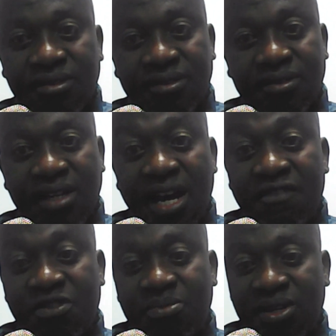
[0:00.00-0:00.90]

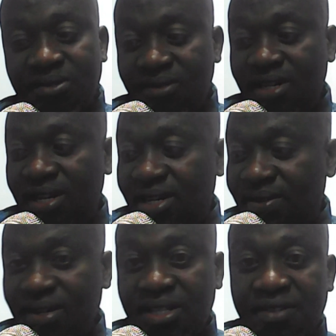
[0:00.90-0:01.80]
Lifespan today,
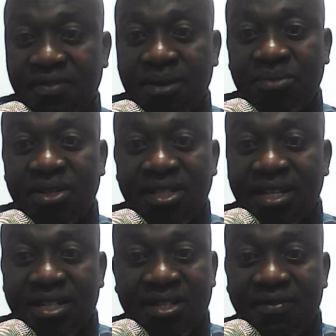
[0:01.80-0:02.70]
nowadays, if somebody is
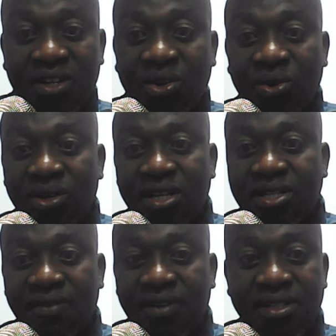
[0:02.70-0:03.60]
just even clocking
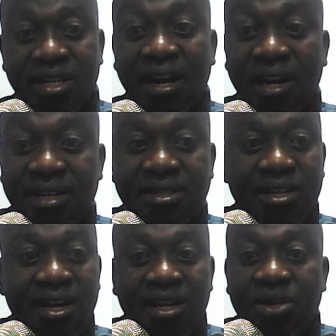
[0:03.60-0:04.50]
70,
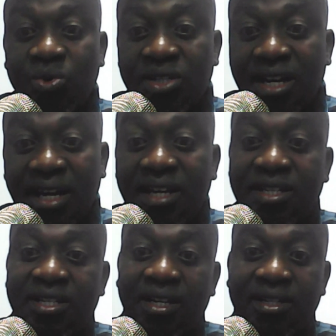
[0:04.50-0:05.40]
unless he was an
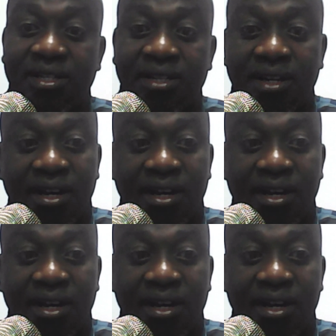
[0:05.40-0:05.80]
ancient,